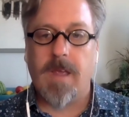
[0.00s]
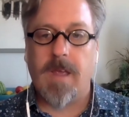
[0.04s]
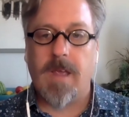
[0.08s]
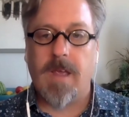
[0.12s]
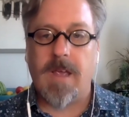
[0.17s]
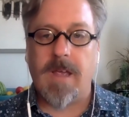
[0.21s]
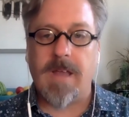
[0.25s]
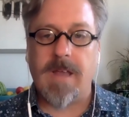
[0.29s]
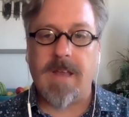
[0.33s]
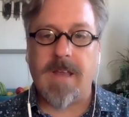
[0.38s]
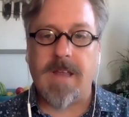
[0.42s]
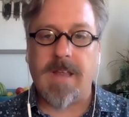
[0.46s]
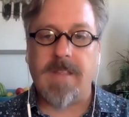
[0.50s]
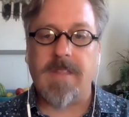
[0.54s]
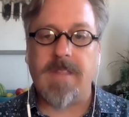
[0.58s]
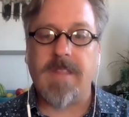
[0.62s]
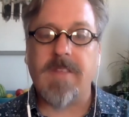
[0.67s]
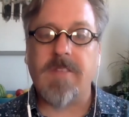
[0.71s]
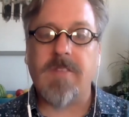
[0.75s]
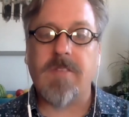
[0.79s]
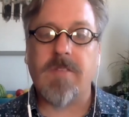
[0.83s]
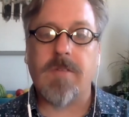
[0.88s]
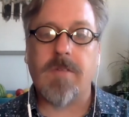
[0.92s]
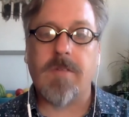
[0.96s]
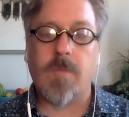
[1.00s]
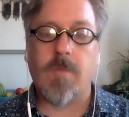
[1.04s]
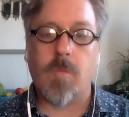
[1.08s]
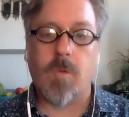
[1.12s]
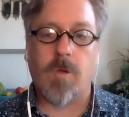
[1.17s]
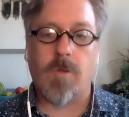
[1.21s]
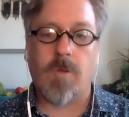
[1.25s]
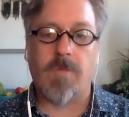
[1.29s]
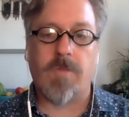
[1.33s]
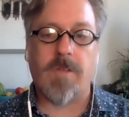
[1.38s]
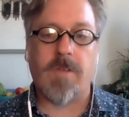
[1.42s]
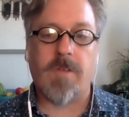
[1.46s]
In this
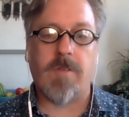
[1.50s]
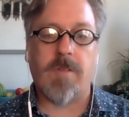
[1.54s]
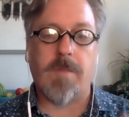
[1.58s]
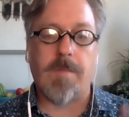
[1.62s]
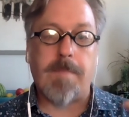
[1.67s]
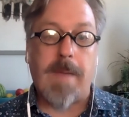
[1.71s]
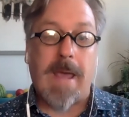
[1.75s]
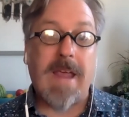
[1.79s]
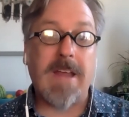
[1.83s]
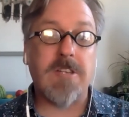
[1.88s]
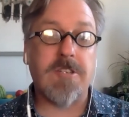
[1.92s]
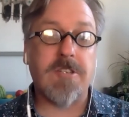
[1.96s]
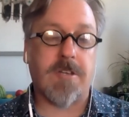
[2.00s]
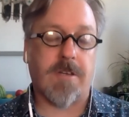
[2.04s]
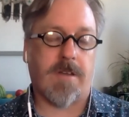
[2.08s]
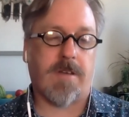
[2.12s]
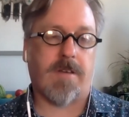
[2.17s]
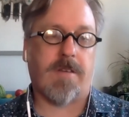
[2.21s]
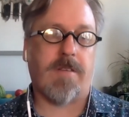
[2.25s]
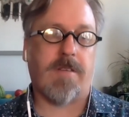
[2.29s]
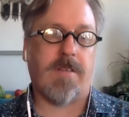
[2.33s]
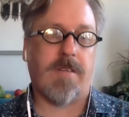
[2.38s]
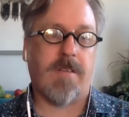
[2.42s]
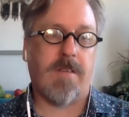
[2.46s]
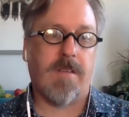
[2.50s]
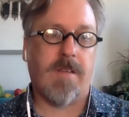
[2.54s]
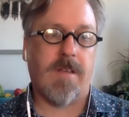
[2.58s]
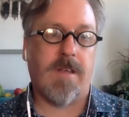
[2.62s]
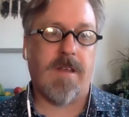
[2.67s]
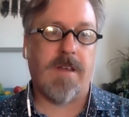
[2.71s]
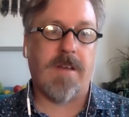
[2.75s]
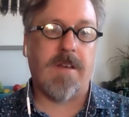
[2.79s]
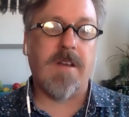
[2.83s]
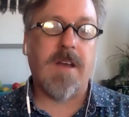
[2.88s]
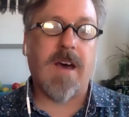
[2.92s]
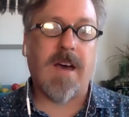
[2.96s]
worldview, the patient
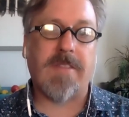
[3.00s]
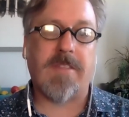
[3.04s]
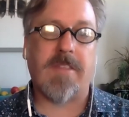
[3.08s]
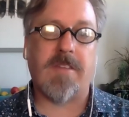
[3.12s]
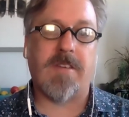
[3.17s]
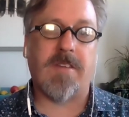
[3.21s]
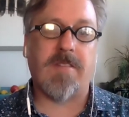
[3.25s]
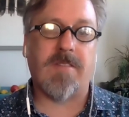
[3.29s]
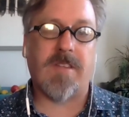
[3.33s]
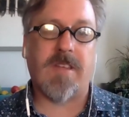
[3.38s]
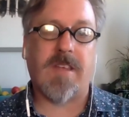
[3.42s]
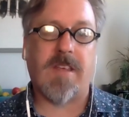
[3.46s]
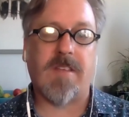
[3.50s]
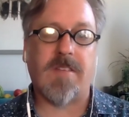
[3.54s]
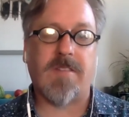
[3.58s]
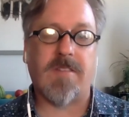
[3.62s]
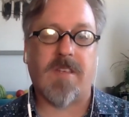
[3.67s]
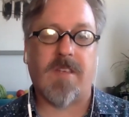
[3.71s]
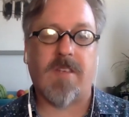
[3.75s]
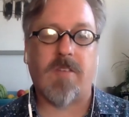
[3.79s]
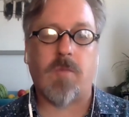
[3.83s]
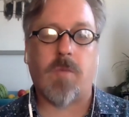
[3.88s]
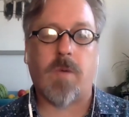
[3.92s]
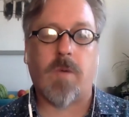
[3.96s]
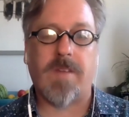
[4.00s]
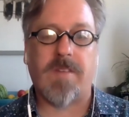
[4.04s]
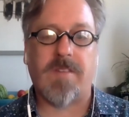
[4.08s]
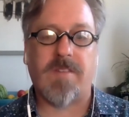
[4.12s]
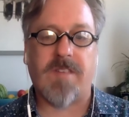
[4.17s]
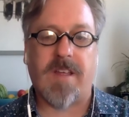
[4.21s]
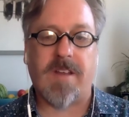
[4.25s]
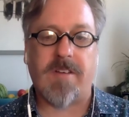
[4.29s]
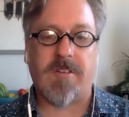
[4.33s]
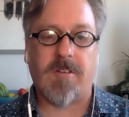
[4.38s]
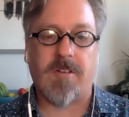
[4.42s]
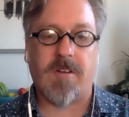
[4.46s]
and not the disease is what's
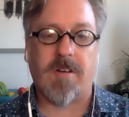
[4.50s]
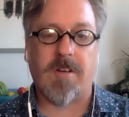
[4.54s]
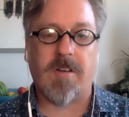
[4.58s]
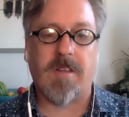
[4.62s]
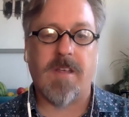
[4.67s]
centered.